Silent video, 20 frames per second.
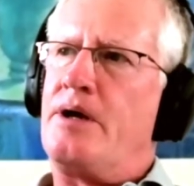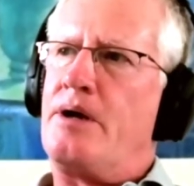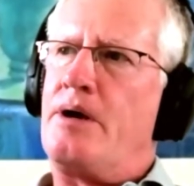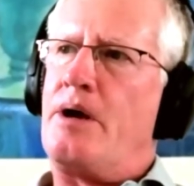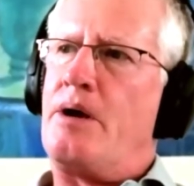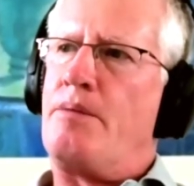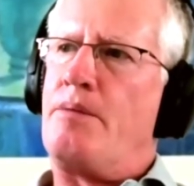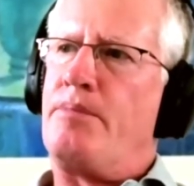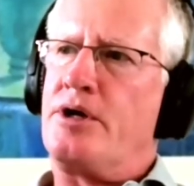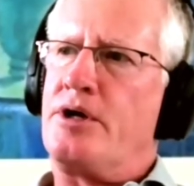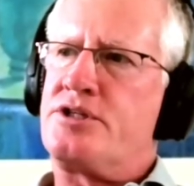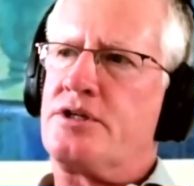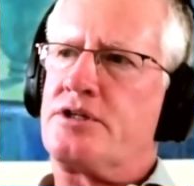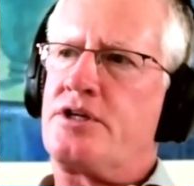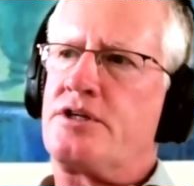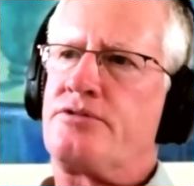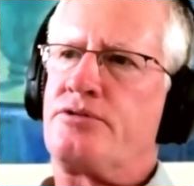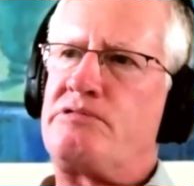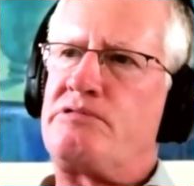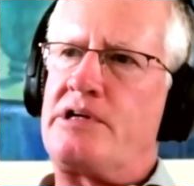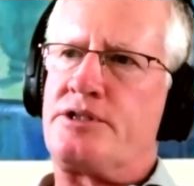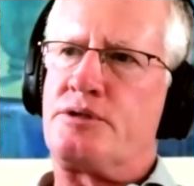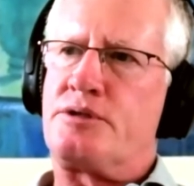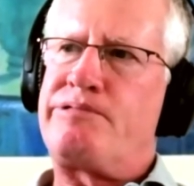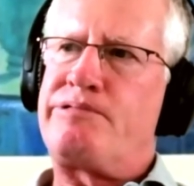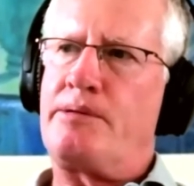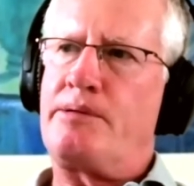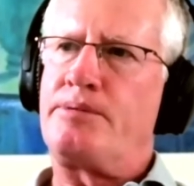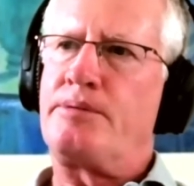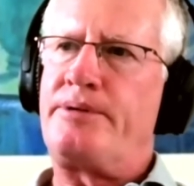Most successful writers
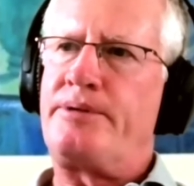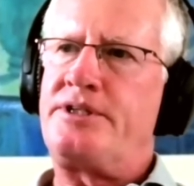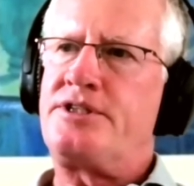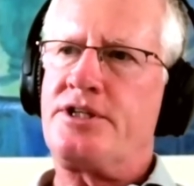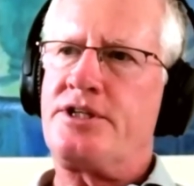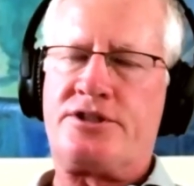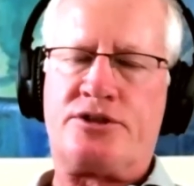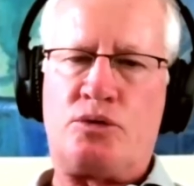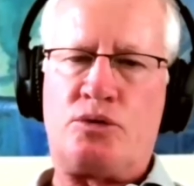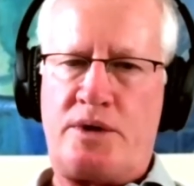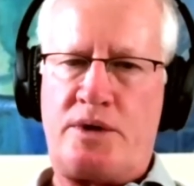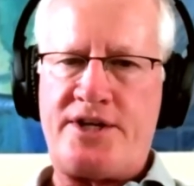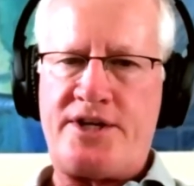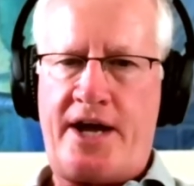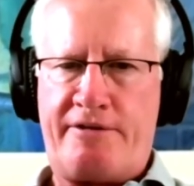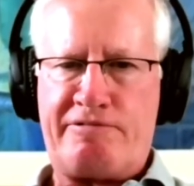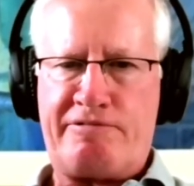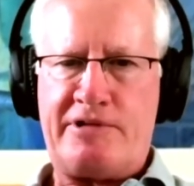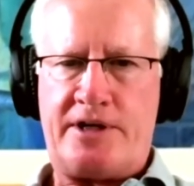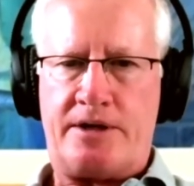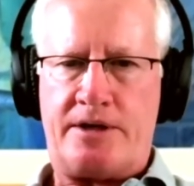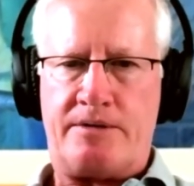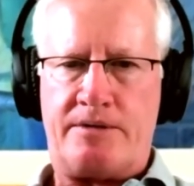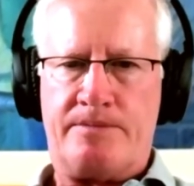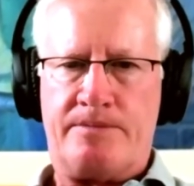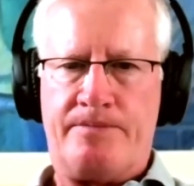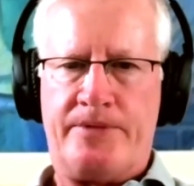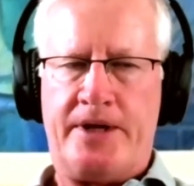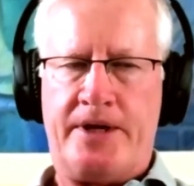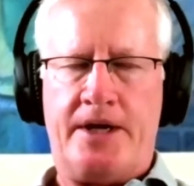probably just always have written.
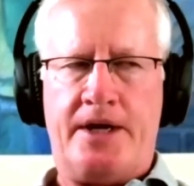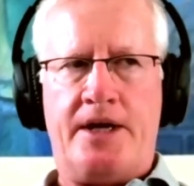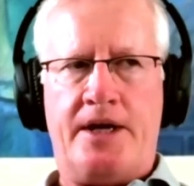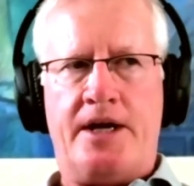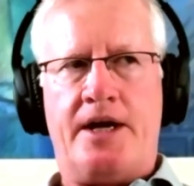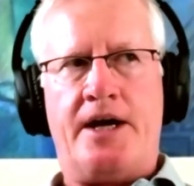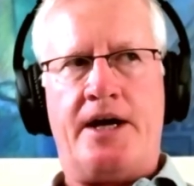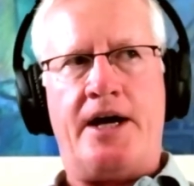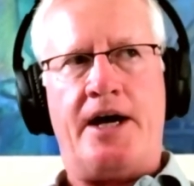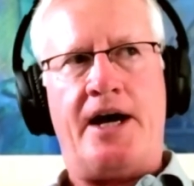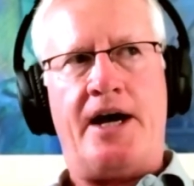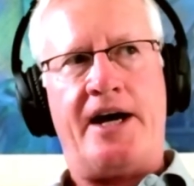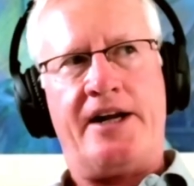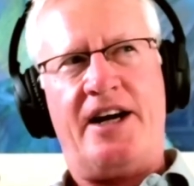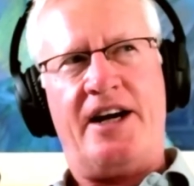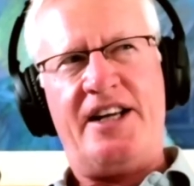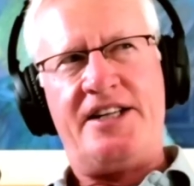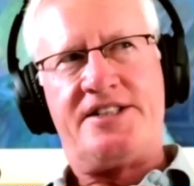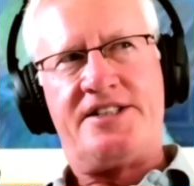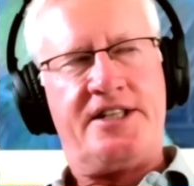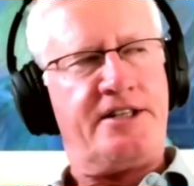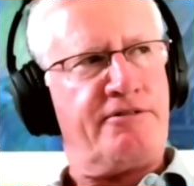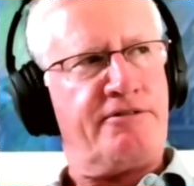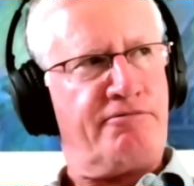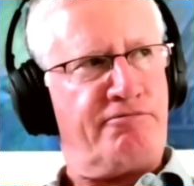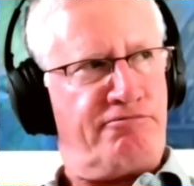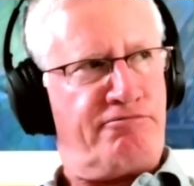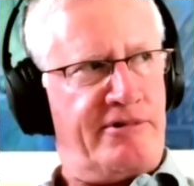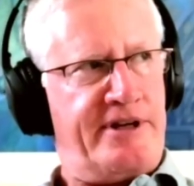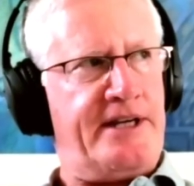And I didn't
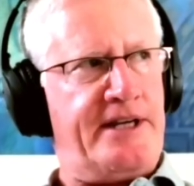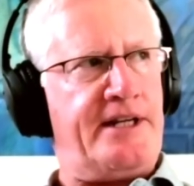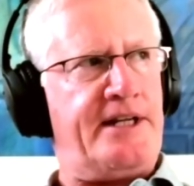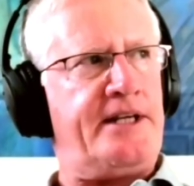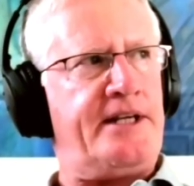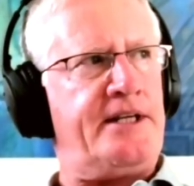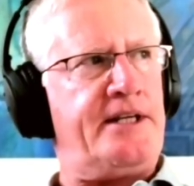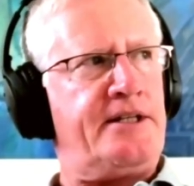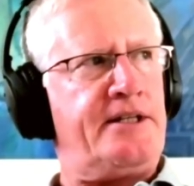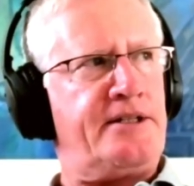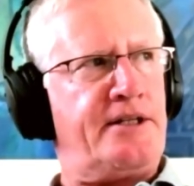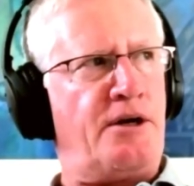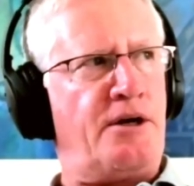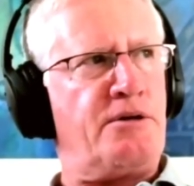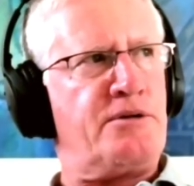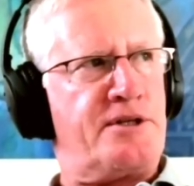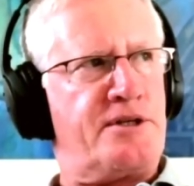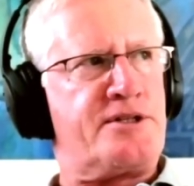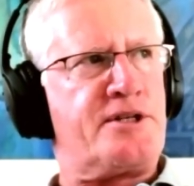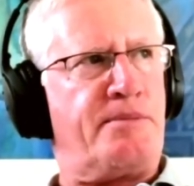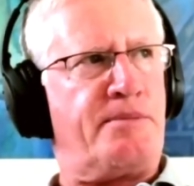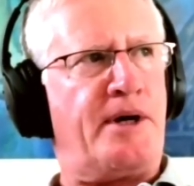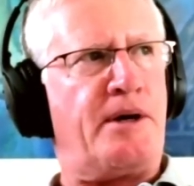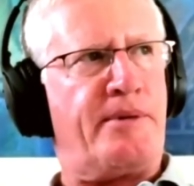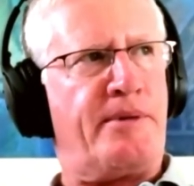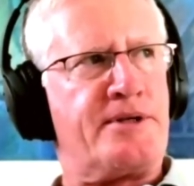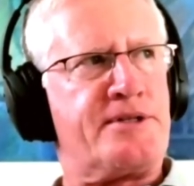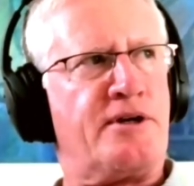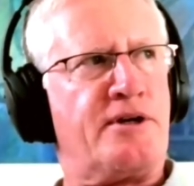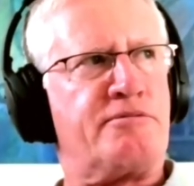really know this about
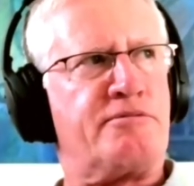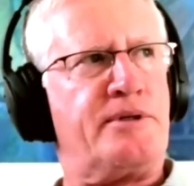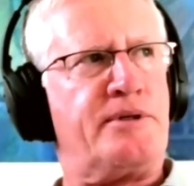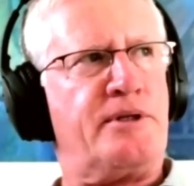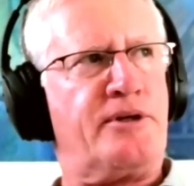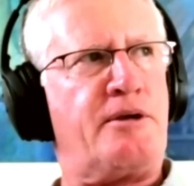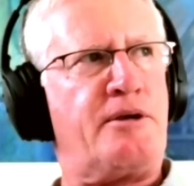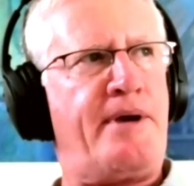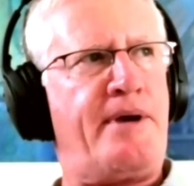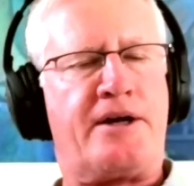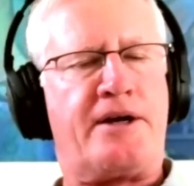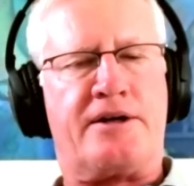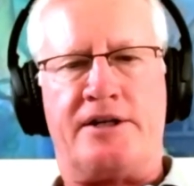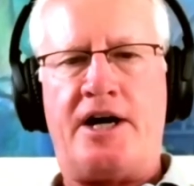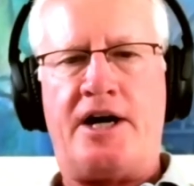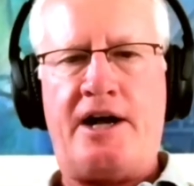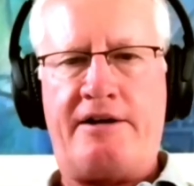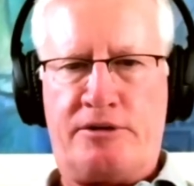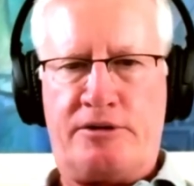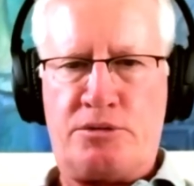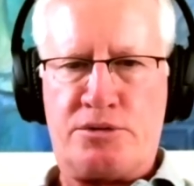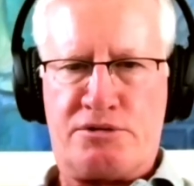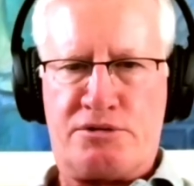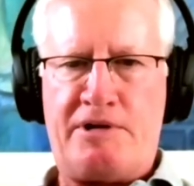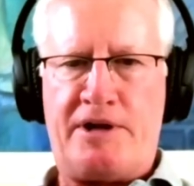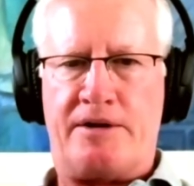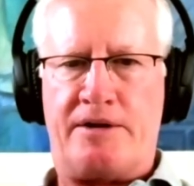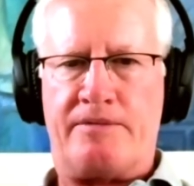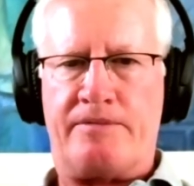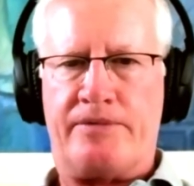myself, but looking back on it, I've always
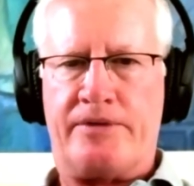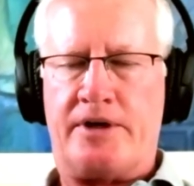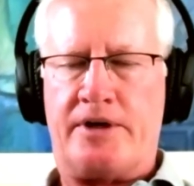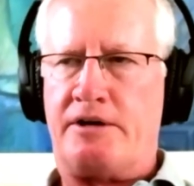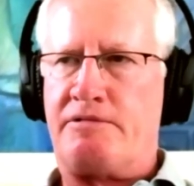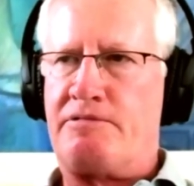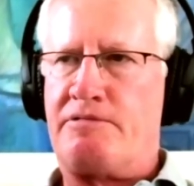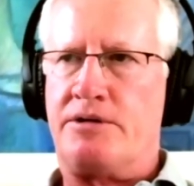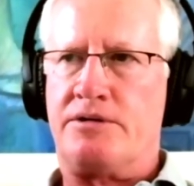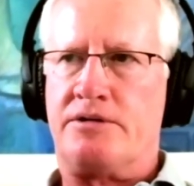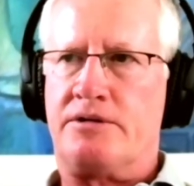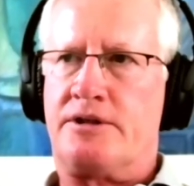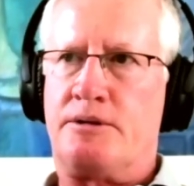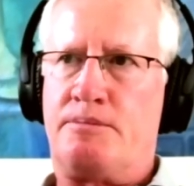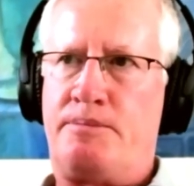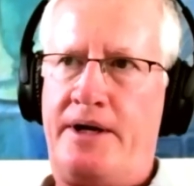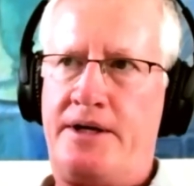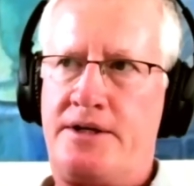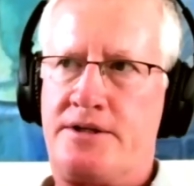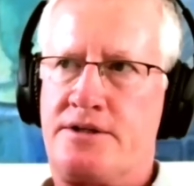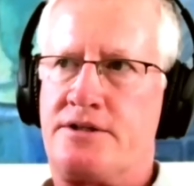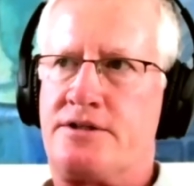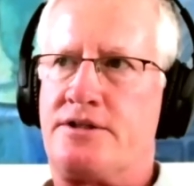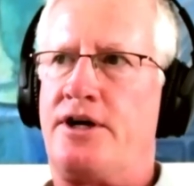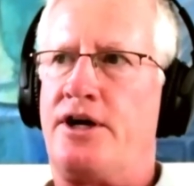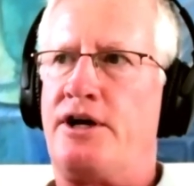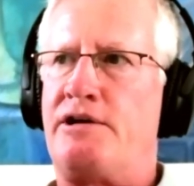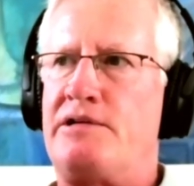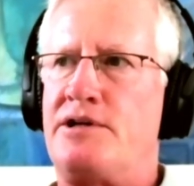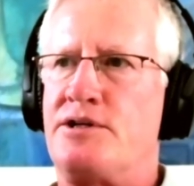written. I wrote capacious
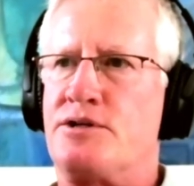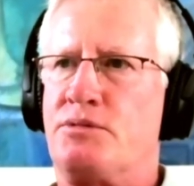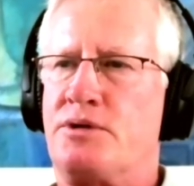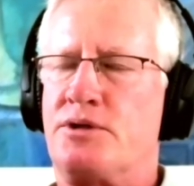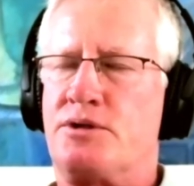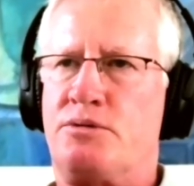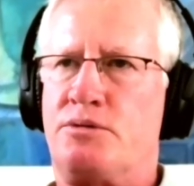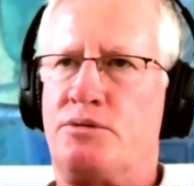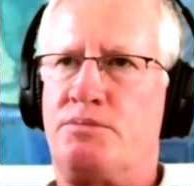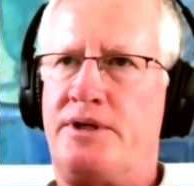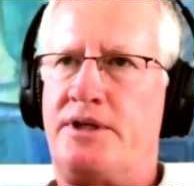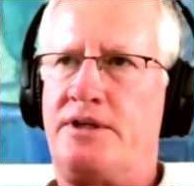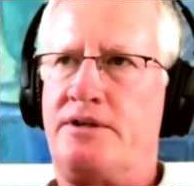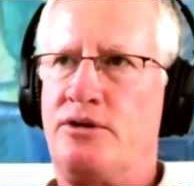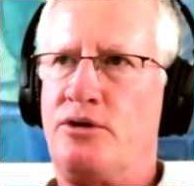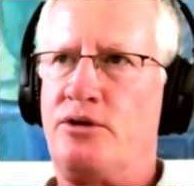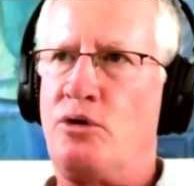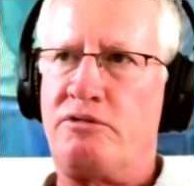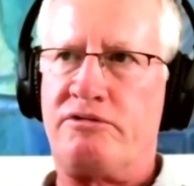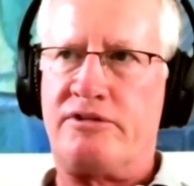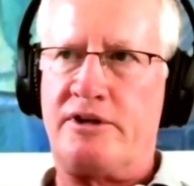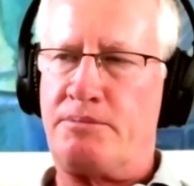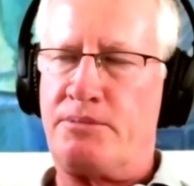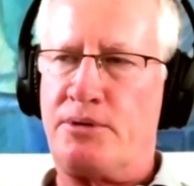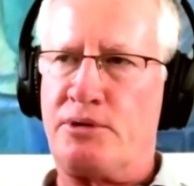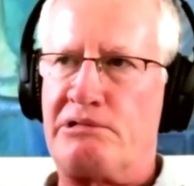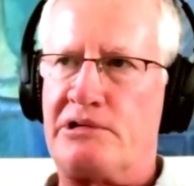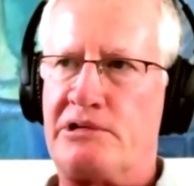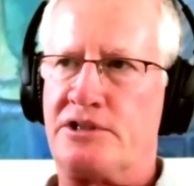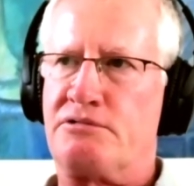diaries, which would be awfully
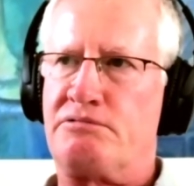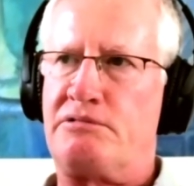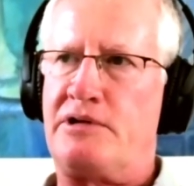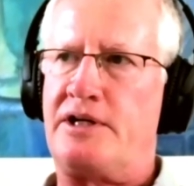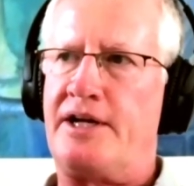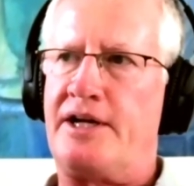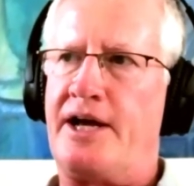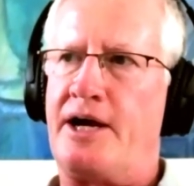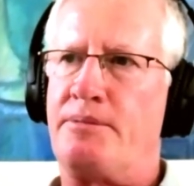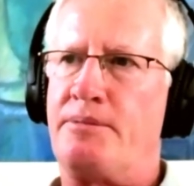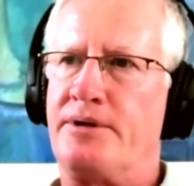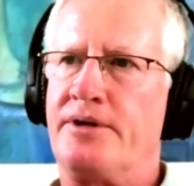boring to read now, but